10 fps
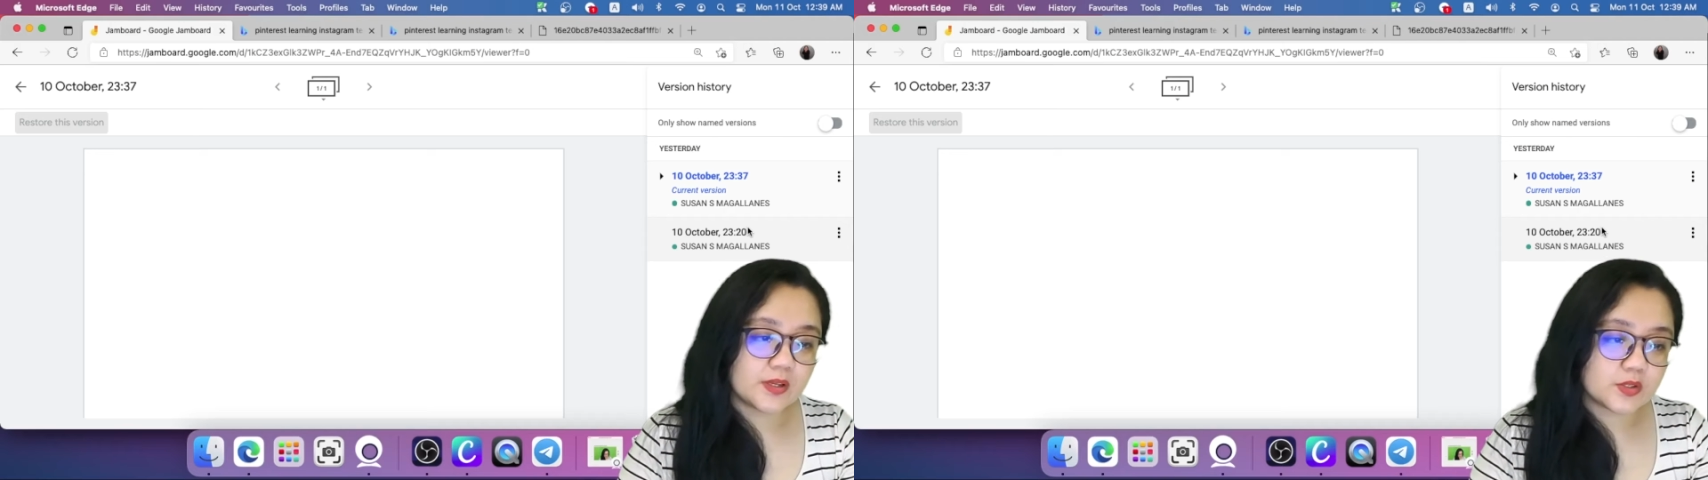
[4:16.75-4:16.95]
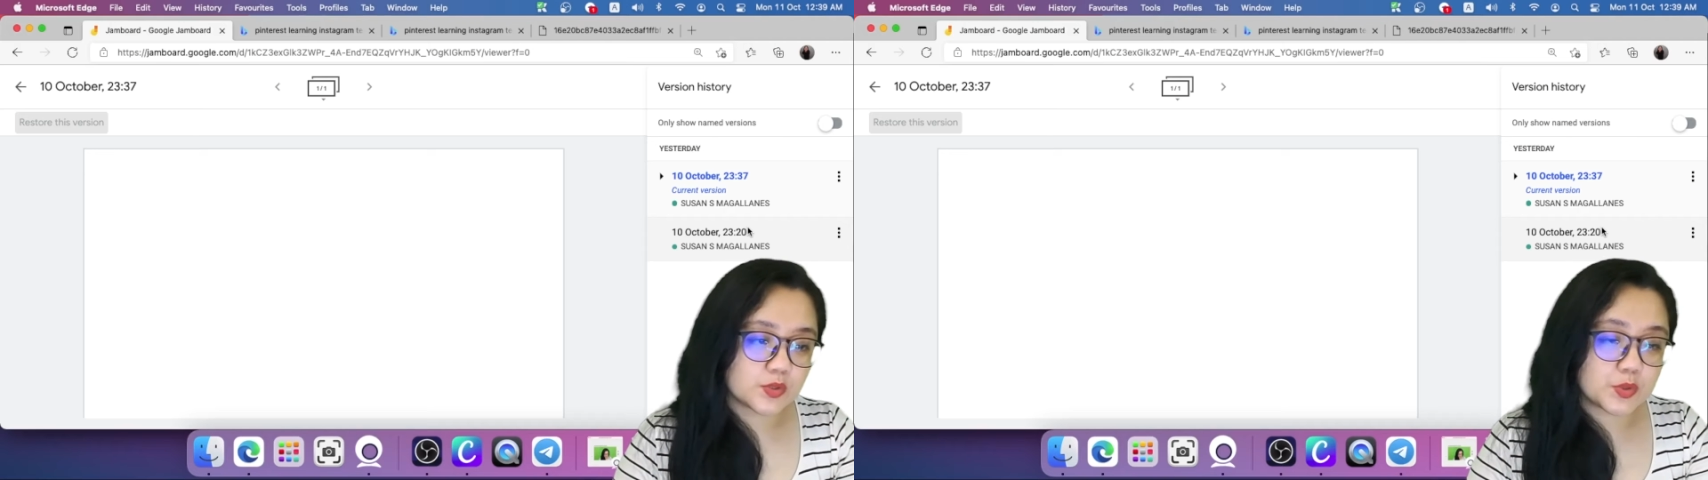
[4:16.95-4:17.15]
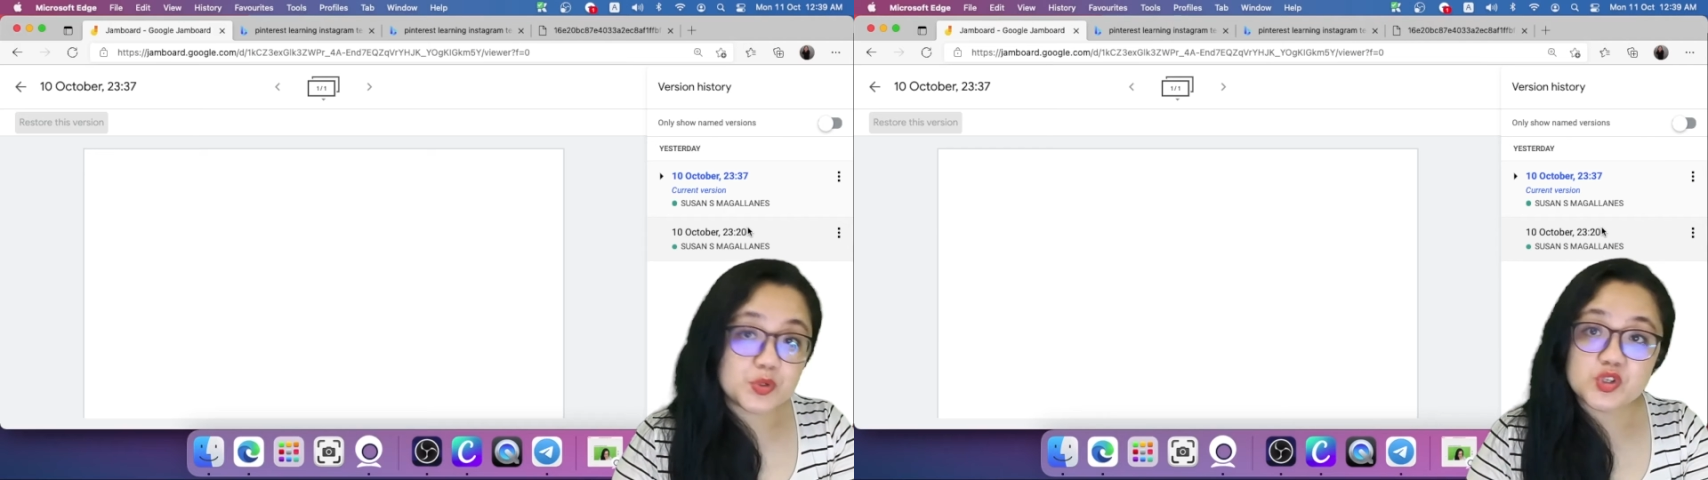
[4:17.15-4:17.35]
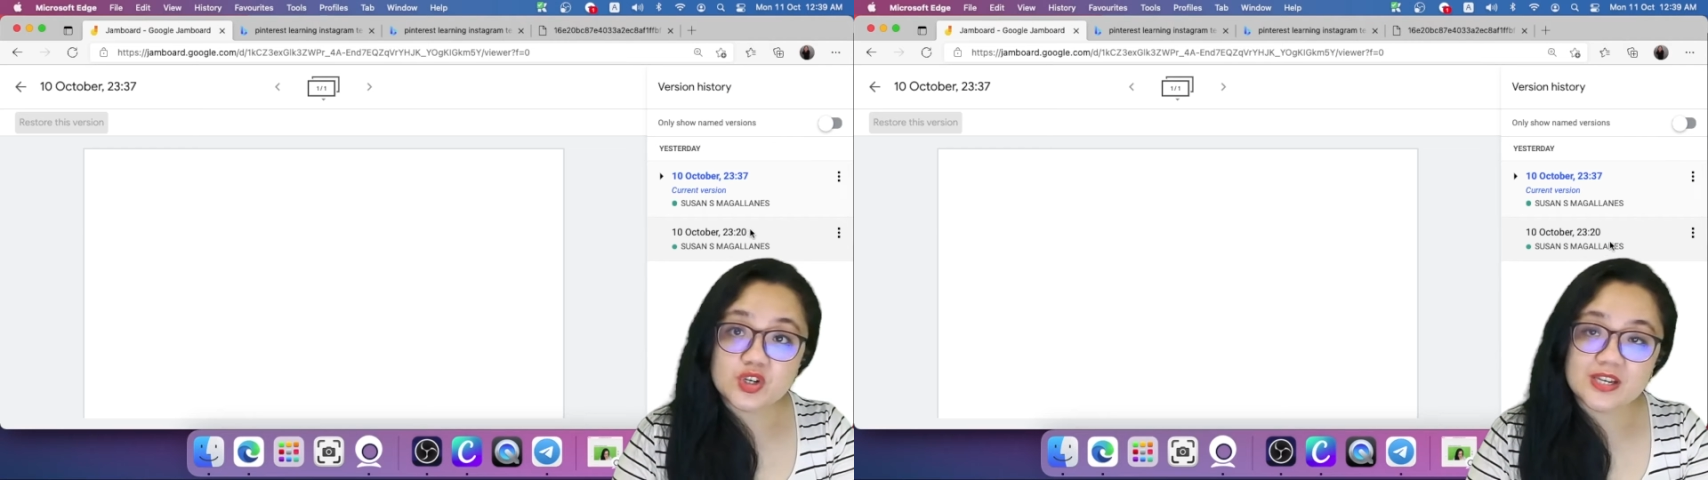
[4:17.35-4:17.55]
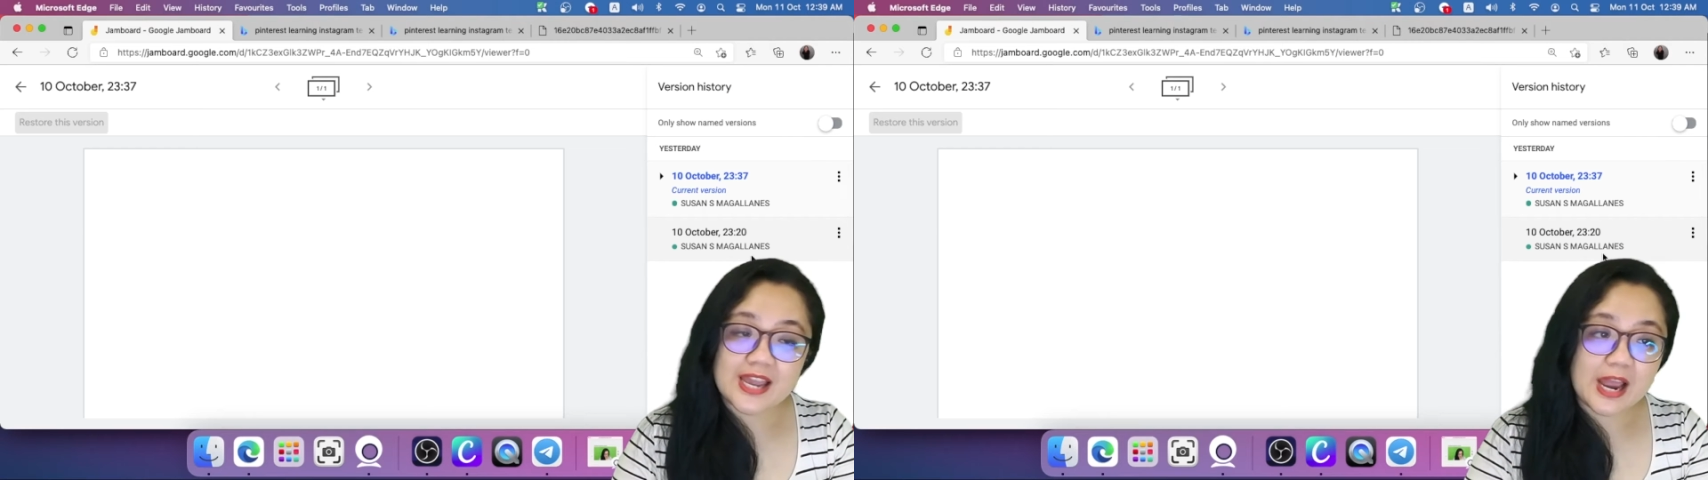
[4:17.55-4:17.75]
So
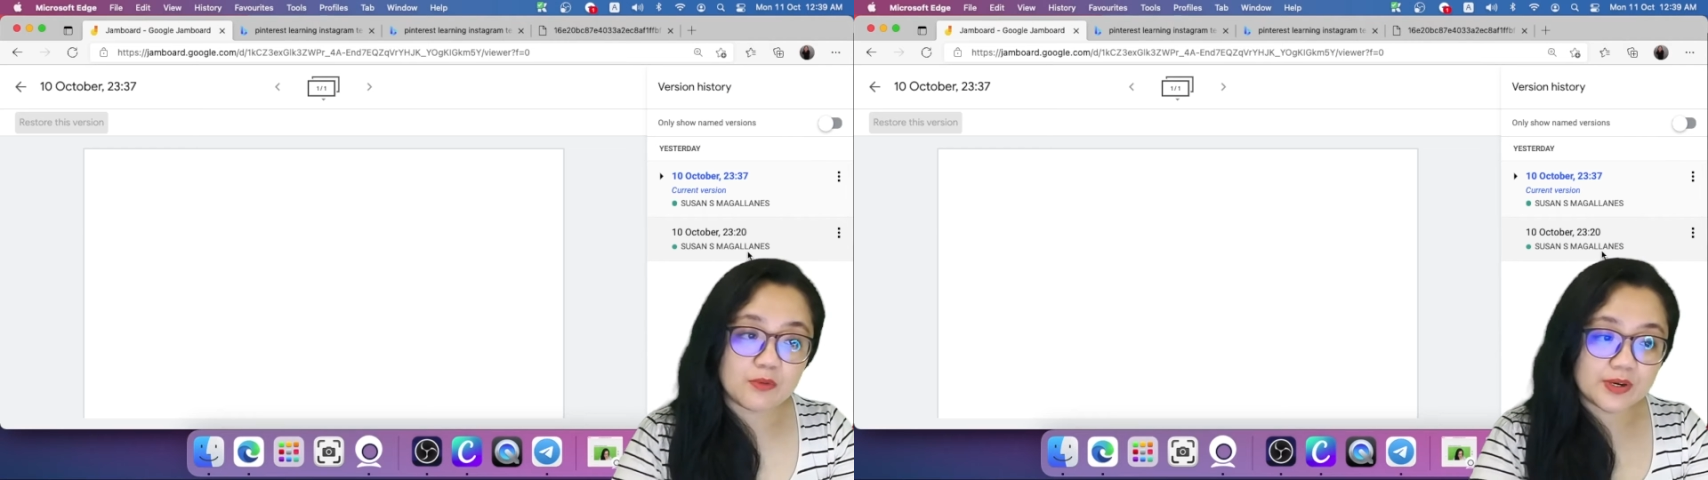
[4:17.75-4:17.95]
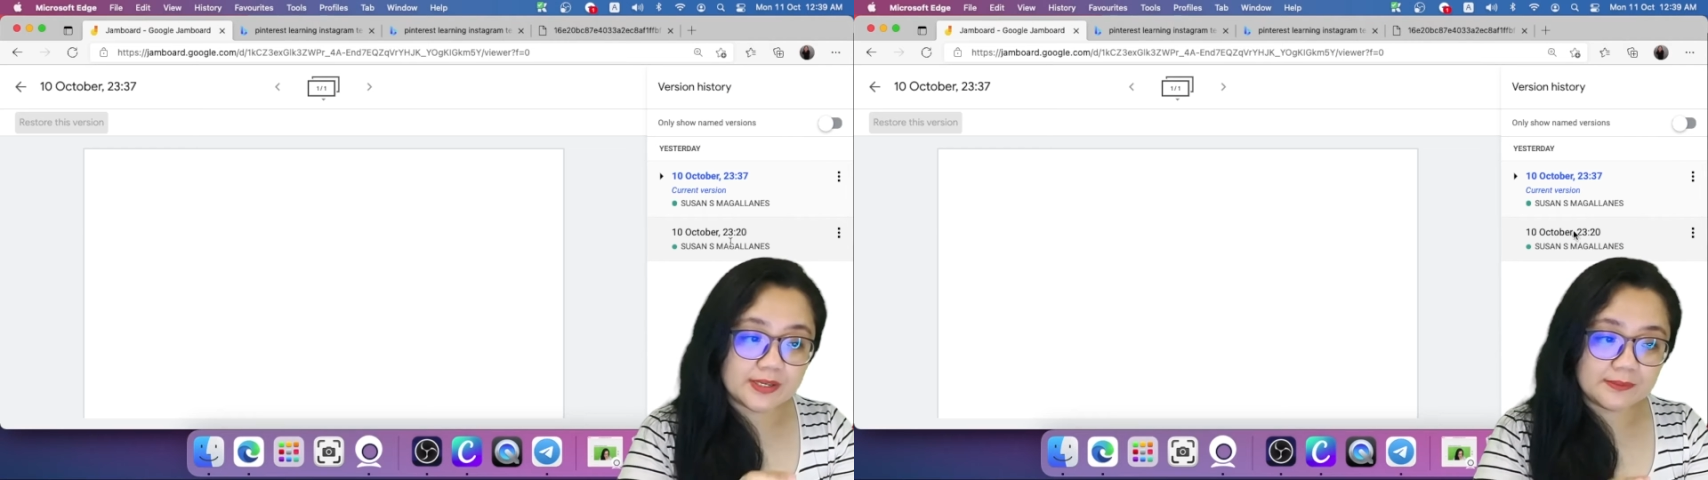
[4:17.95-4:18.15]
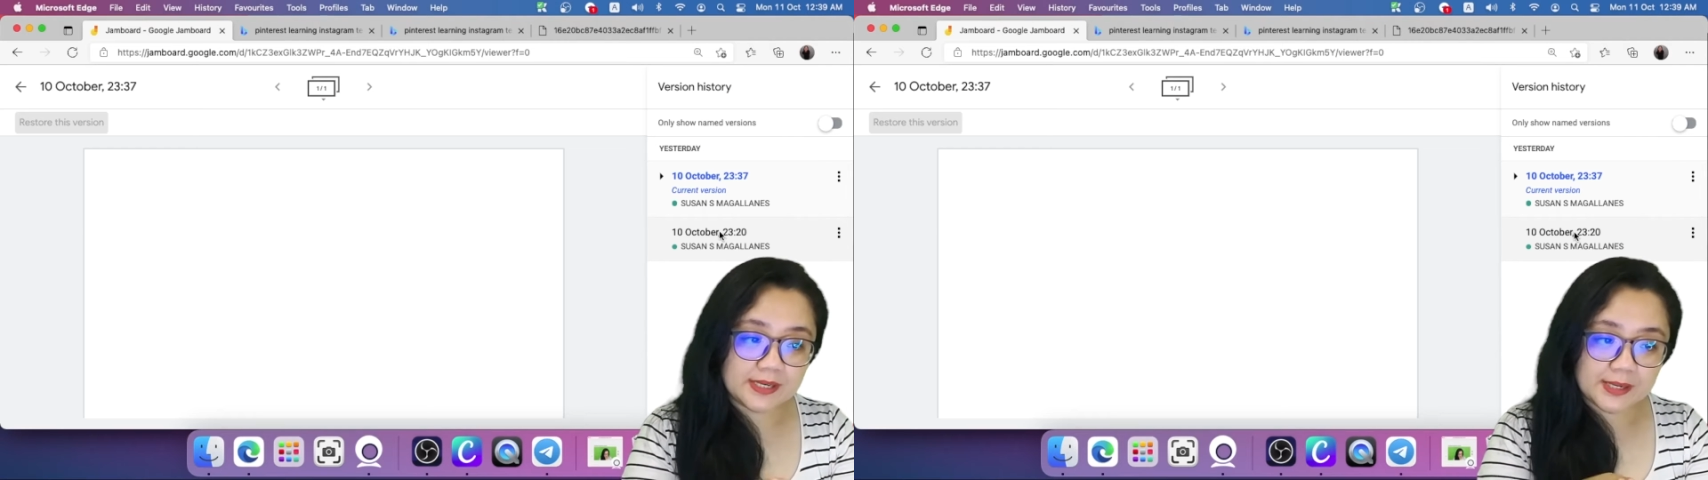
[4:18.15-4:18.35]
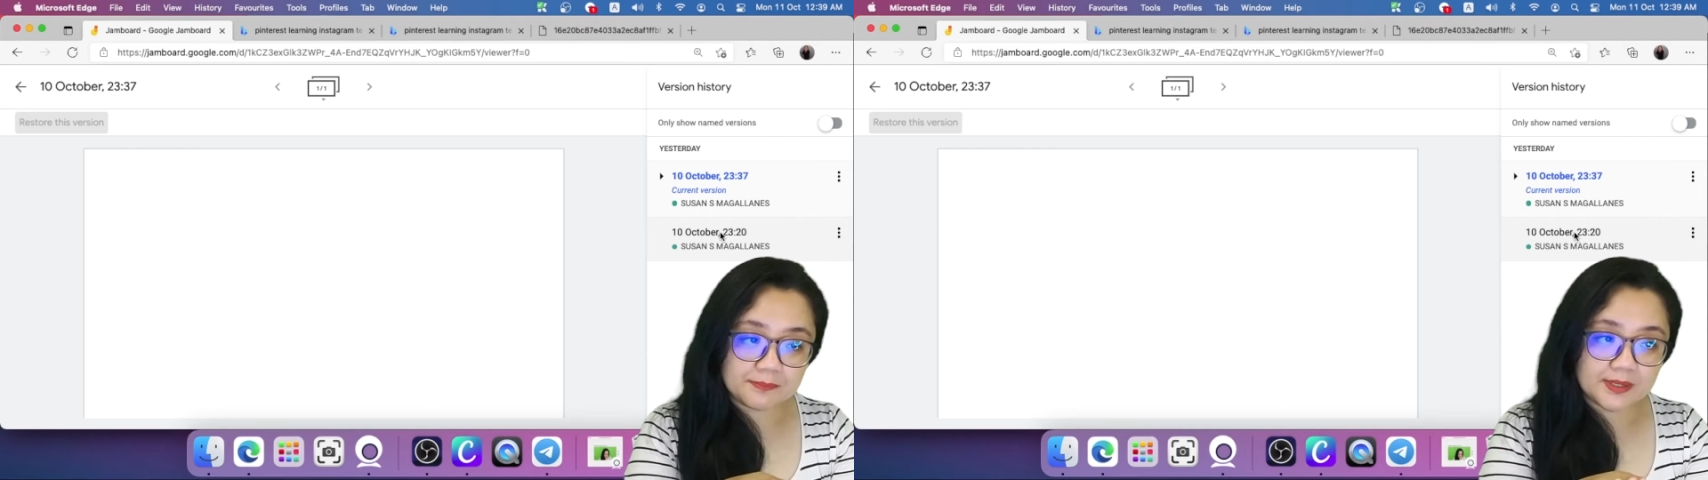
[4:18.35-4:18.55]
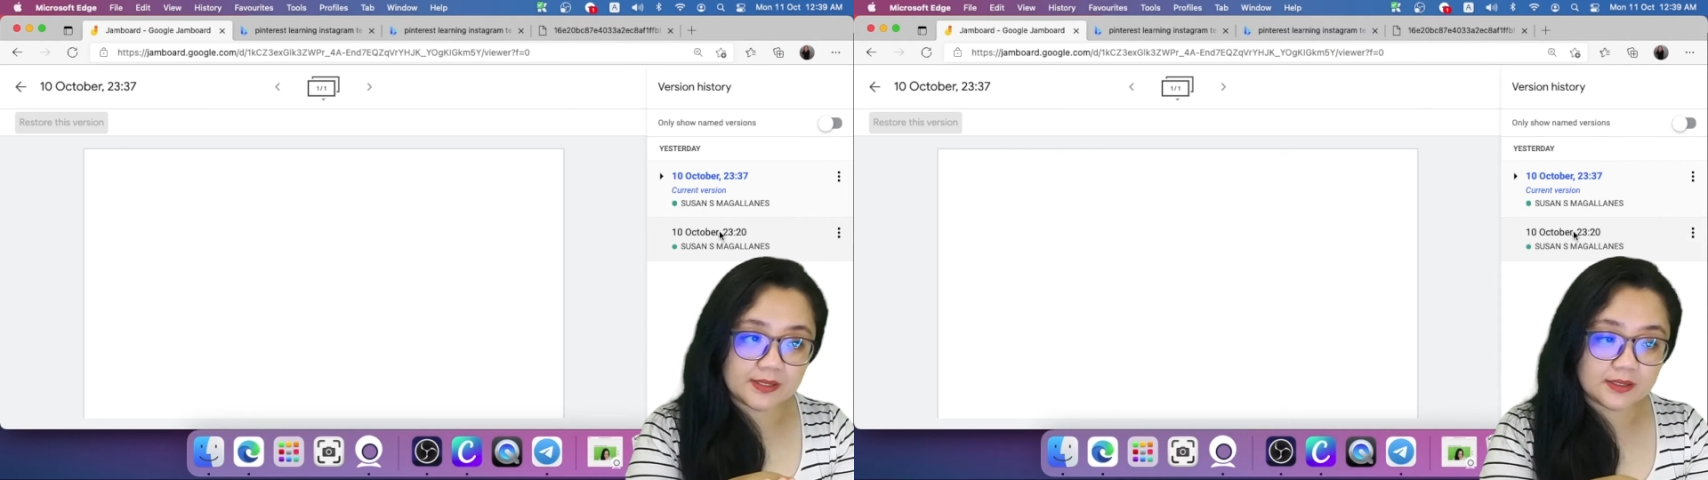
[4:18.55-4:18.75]
usually I will name it